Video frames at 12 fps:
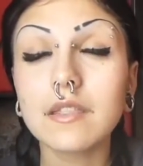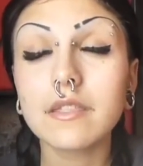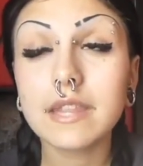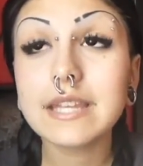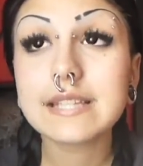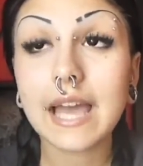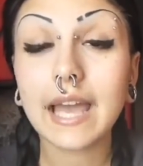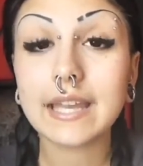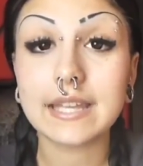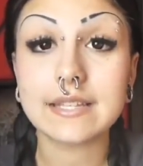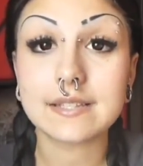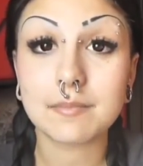the
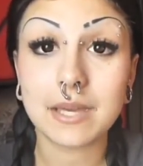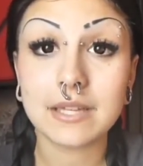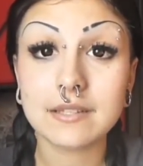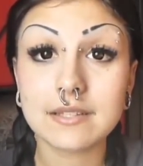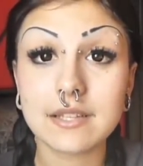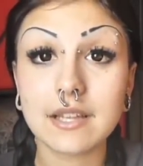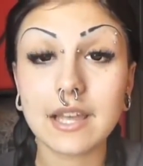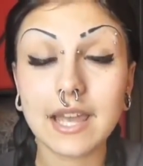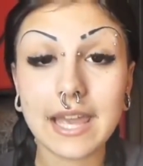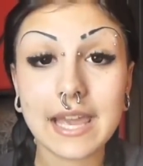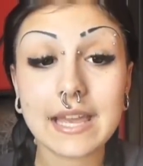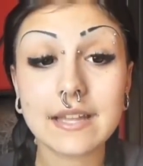tiniest bit,
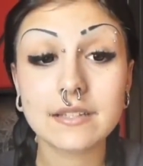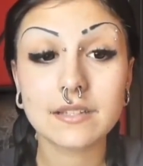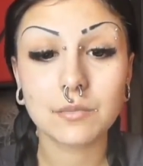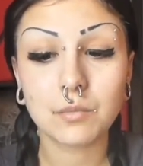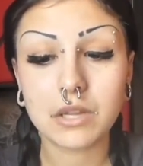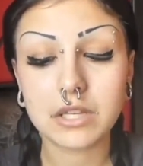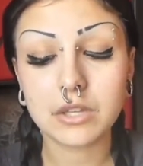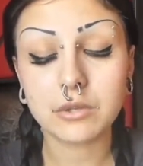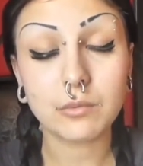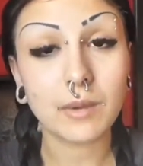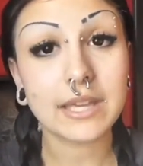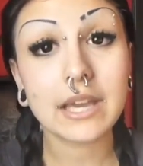and when you
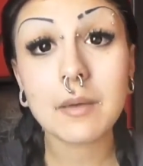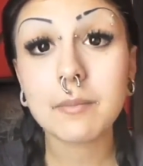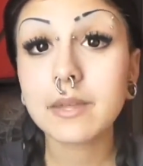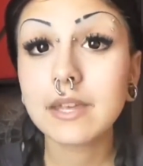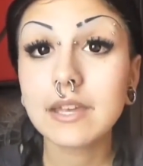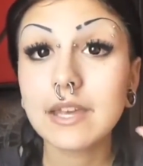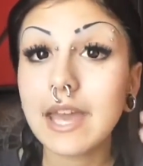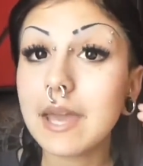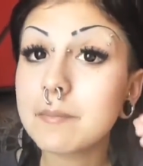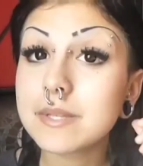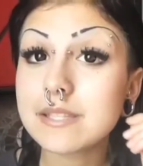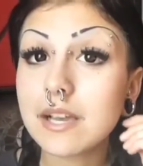wake up
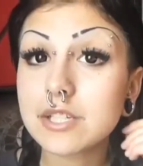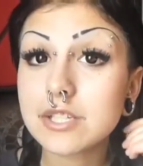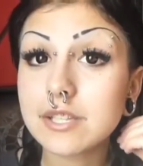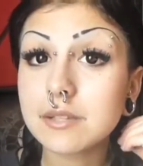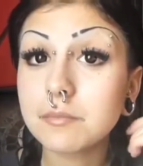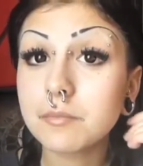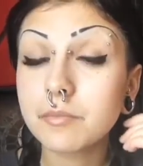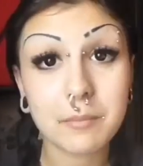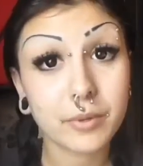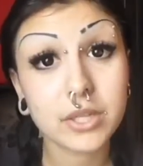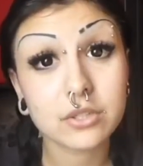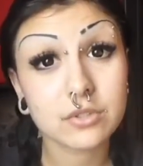and massage them and
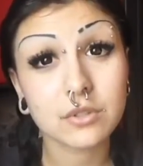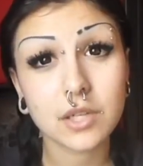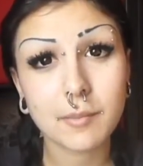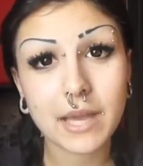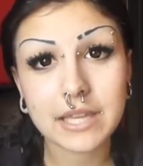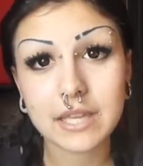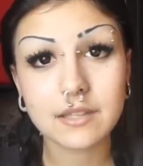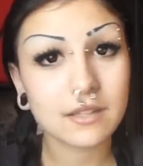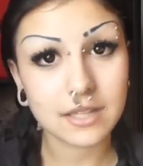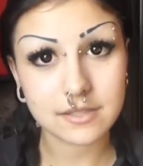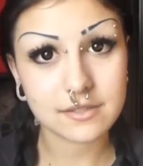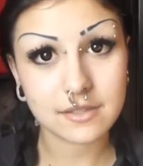put your jewelry back in,
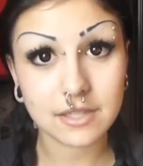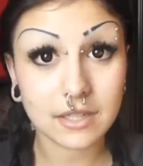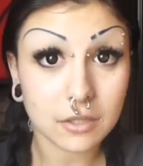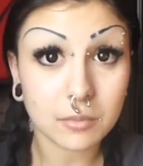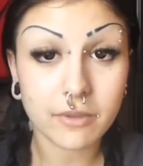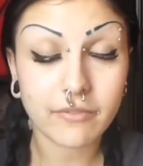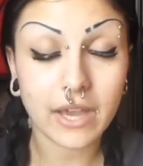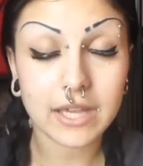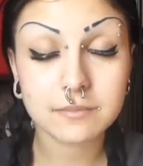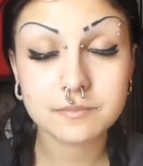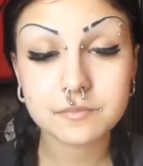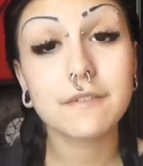it'll be
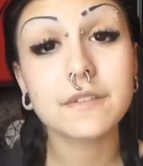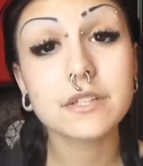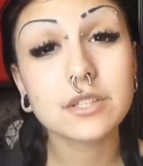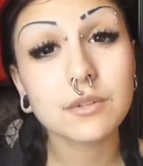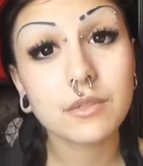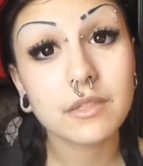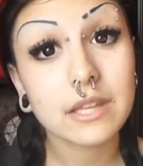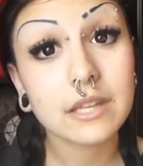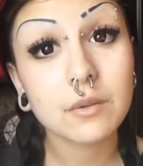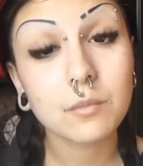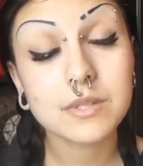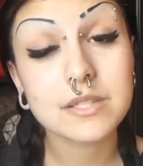fine. If they're too
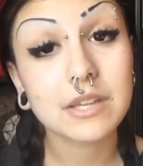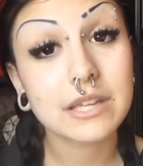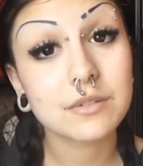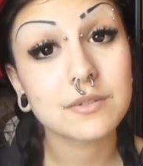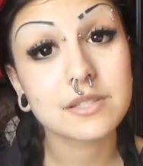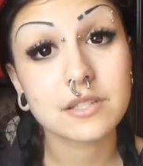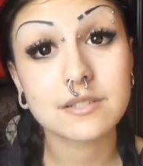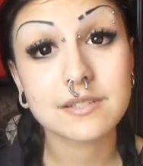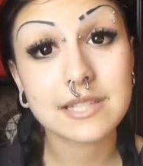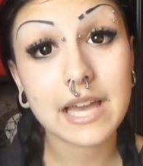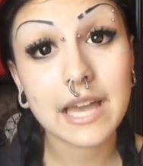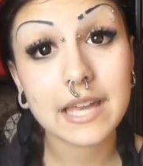thin, once you get to a certain
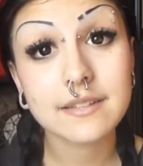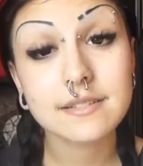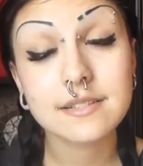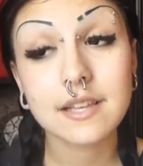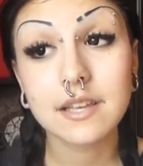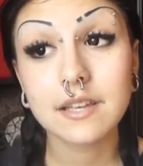size,